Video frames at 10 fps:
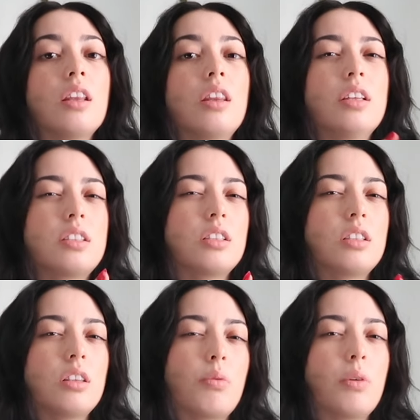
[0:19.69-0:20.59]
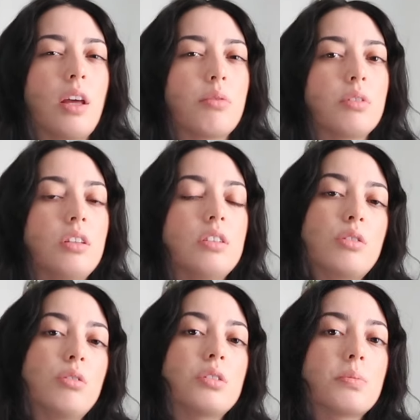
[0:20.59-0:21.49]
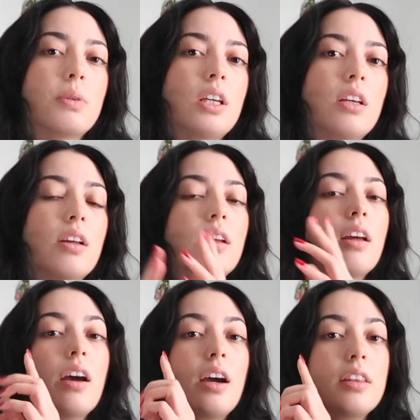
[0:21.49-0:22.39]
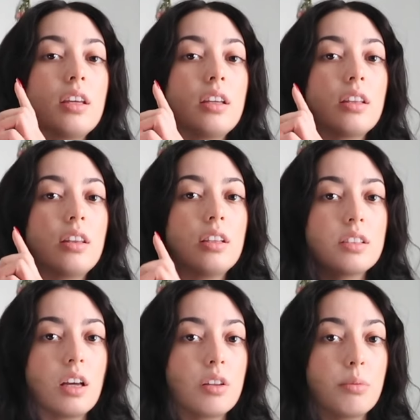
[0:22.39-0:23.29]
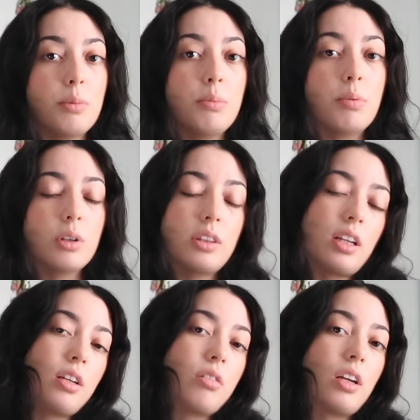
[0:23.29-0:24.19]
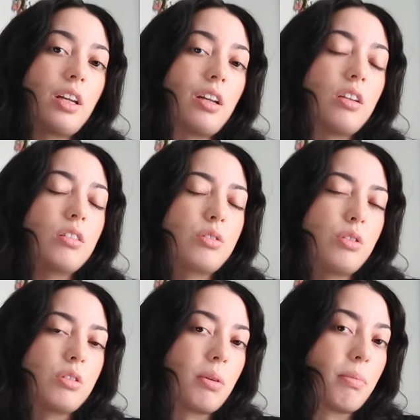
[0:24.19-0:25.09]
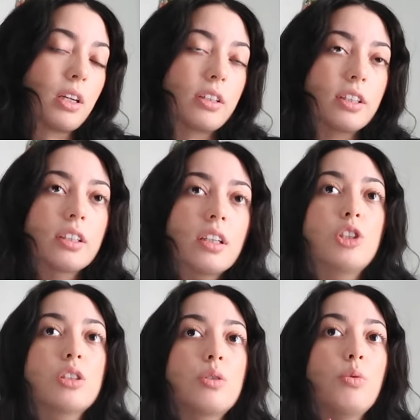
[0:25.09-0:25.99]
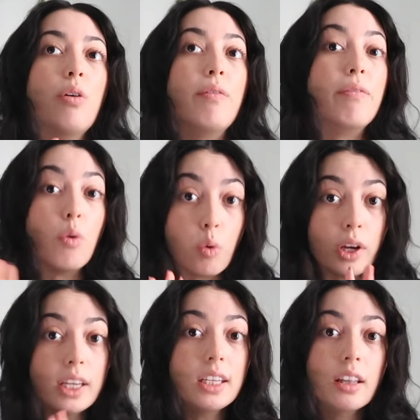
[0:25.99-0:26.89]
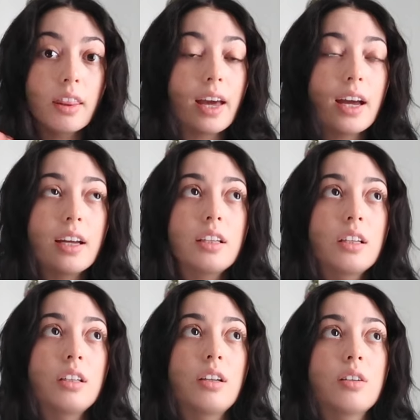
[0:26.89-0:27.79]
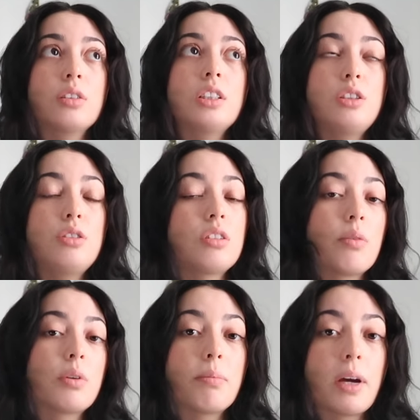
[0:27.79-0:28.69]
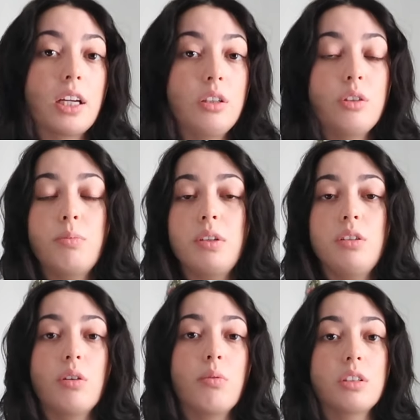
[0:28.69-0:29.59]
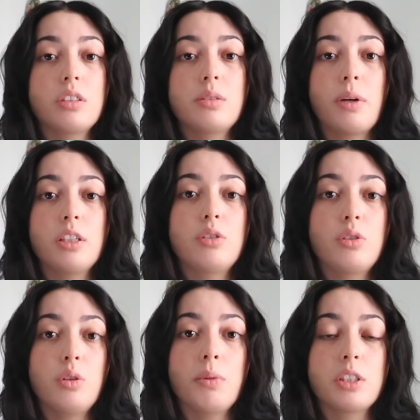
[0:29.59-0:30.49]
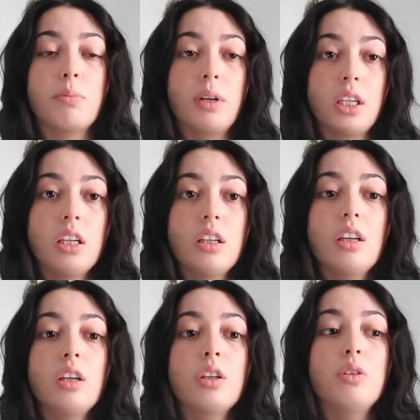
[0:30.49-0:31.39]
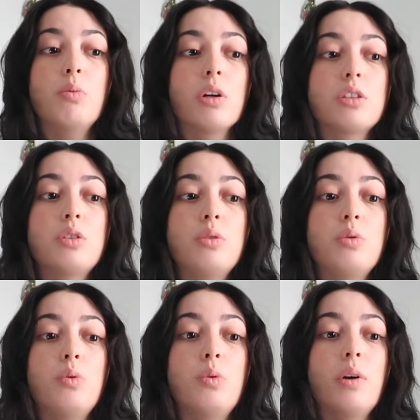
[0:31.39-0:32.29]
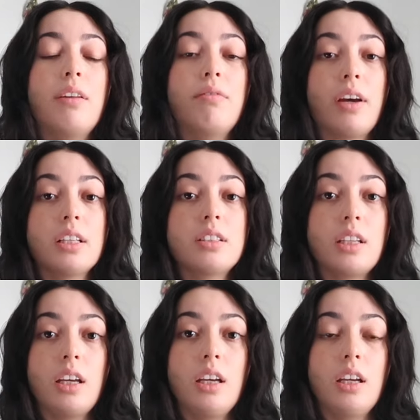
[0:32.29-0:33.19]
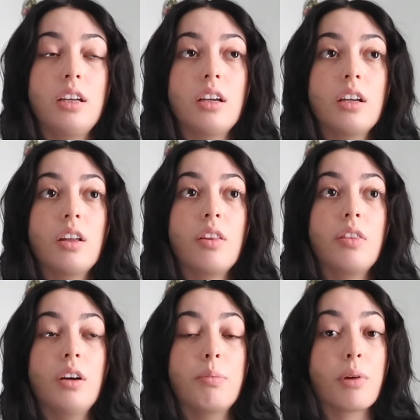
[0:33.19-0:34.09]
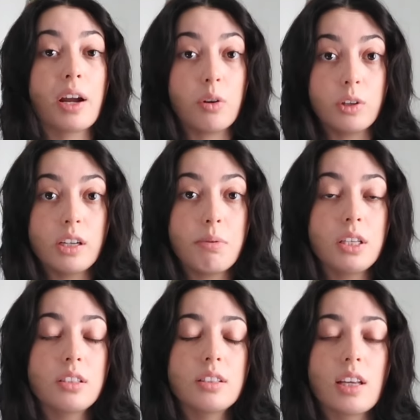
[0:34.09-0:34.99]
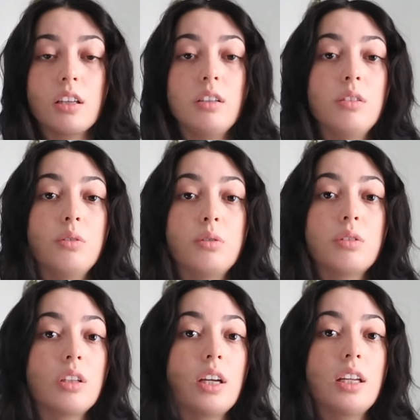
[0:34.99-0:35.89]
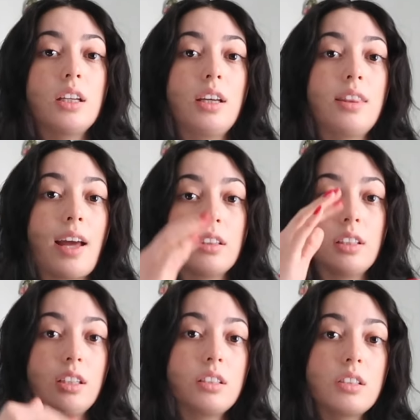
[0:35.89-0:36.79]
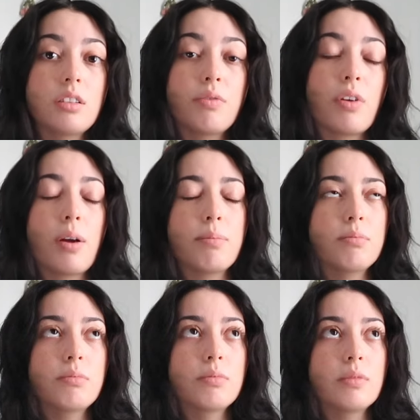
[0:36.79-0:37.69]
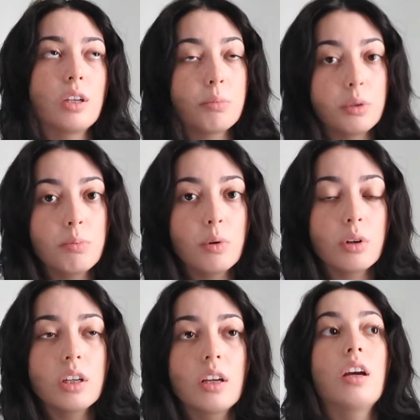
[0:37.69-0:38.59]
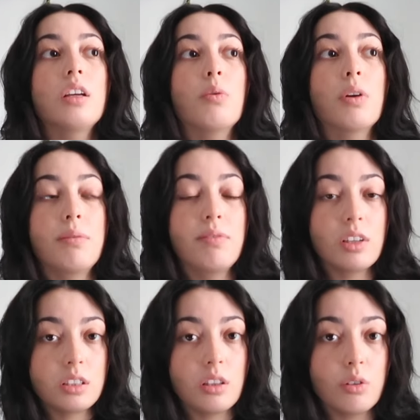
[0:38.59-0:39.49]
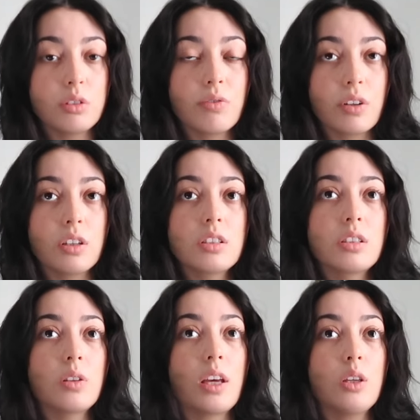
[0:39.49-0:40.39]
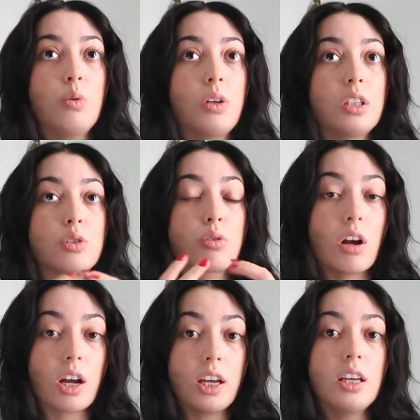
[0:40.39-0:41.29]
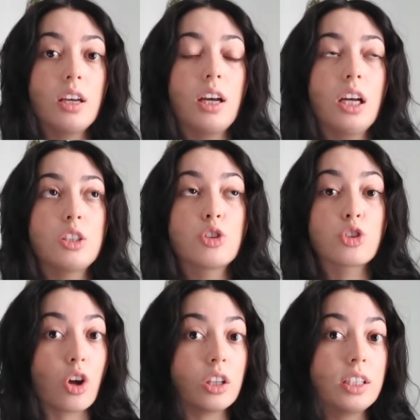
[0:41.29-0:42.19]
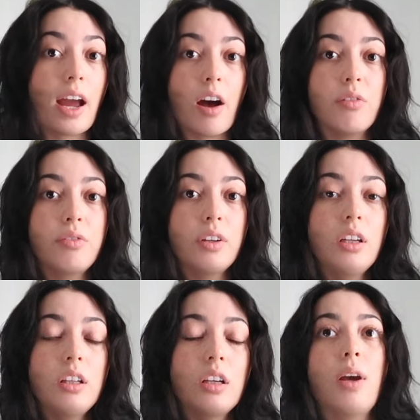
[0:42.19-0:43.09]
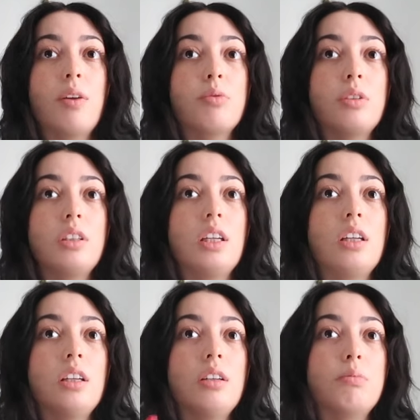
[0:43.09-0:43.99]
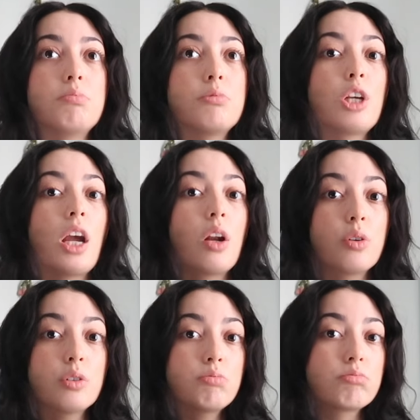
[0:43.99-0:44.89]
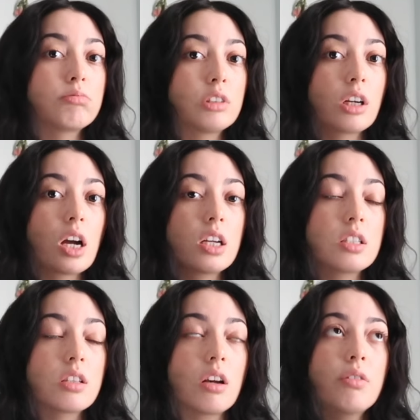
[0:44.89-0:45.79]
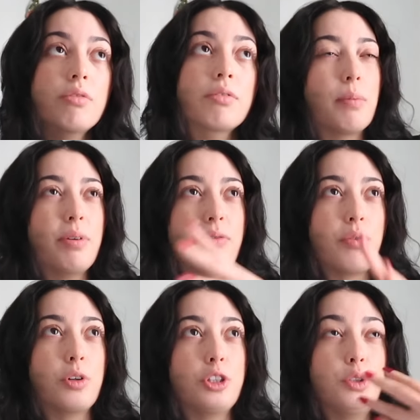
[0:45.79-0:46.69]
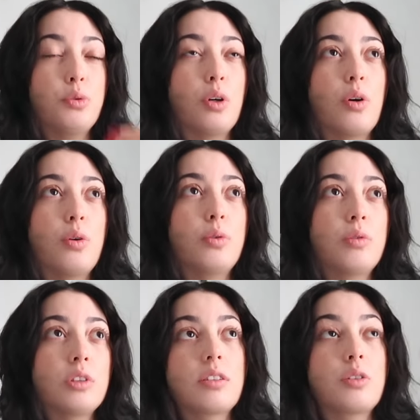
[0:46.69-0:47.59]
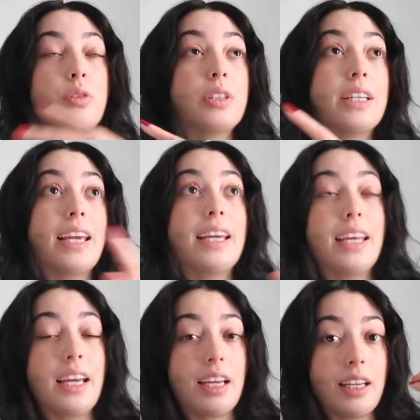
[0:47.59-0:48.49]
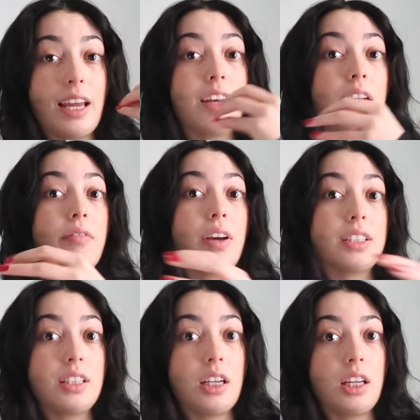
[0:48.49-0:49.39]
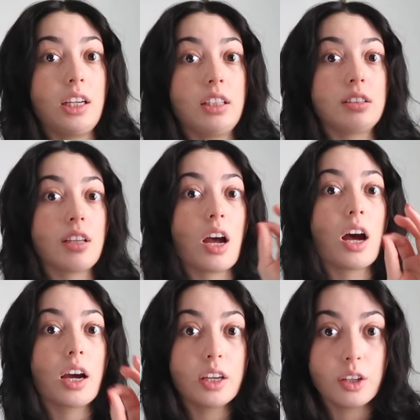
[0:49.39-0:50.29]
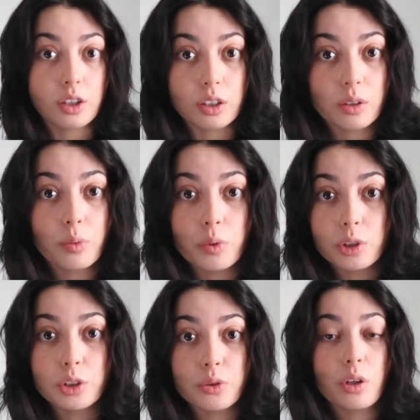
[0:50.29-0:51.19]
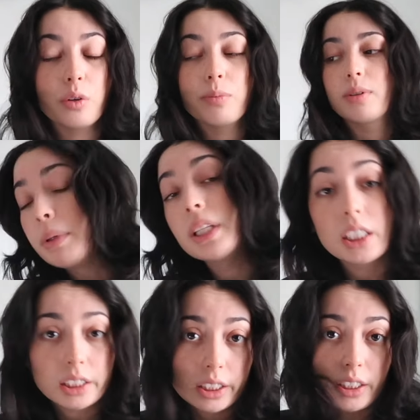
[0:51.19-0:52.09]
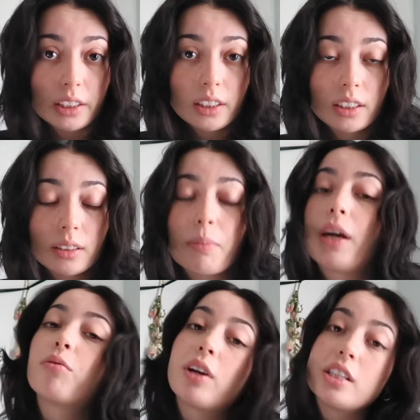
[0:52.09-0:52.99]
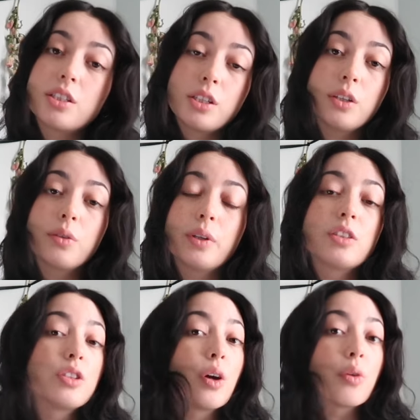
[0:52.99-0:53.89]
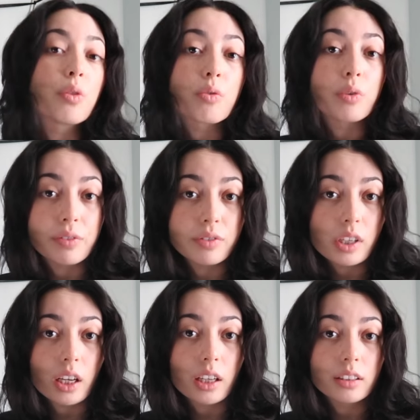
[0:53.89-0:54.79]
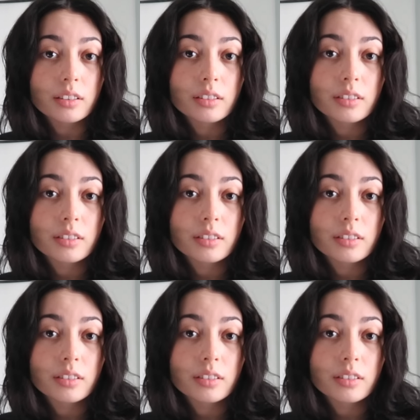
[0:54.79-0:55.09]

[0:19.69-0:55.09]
this isn't the one that really suits me I think this other mood board that I created suits me better. Just to avoid that, not only do you not want to buy new, but you don't want to spend too much money. You want to invest in the priority pieces that you created in that list from your mood board. You want to invest in those first so that you can try a solid outfit and really channel your highest self before you go creating and investing in an entire wardrobe. But luckily, my advice to you is to go thrifting,